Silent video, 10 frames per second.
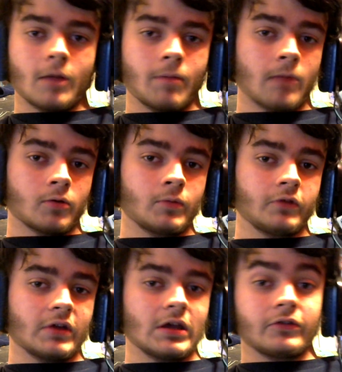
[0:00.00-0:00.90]
popular
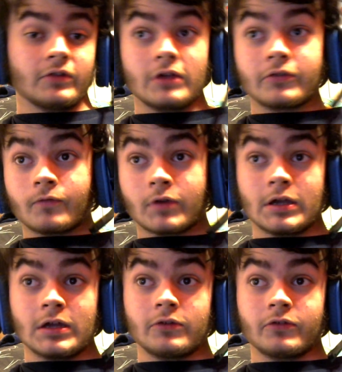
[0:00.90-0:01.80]
music is and isn't for
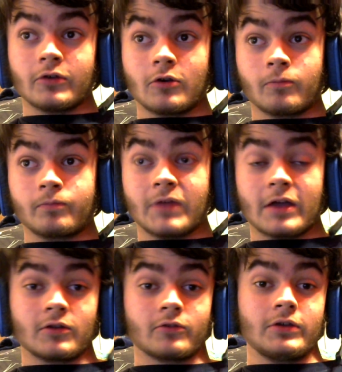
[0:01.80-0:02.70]
kids, so
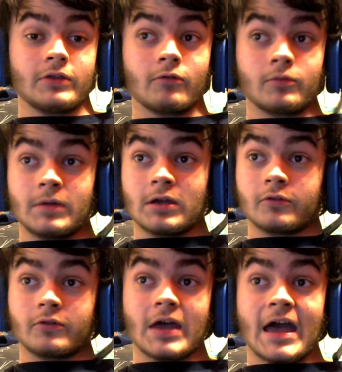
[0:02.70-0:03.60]
technically they would be
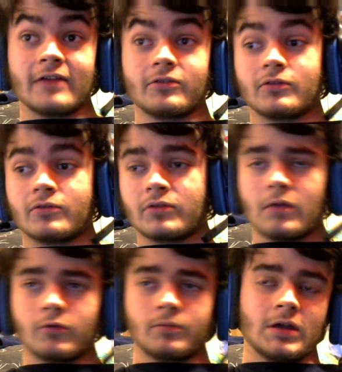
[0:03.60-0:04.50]
under that.
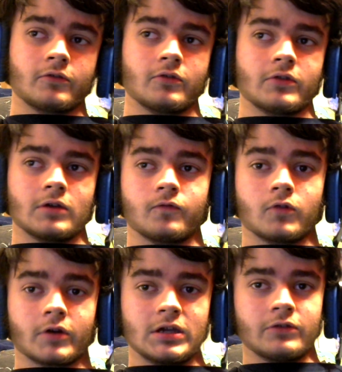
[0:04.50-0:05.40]
They would be under the
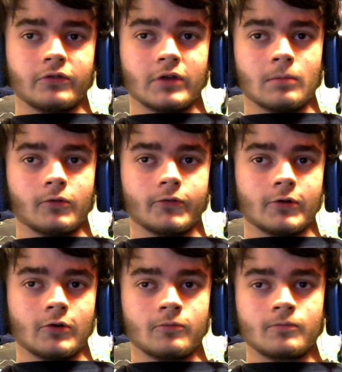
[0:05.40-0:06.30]
for kids label, so...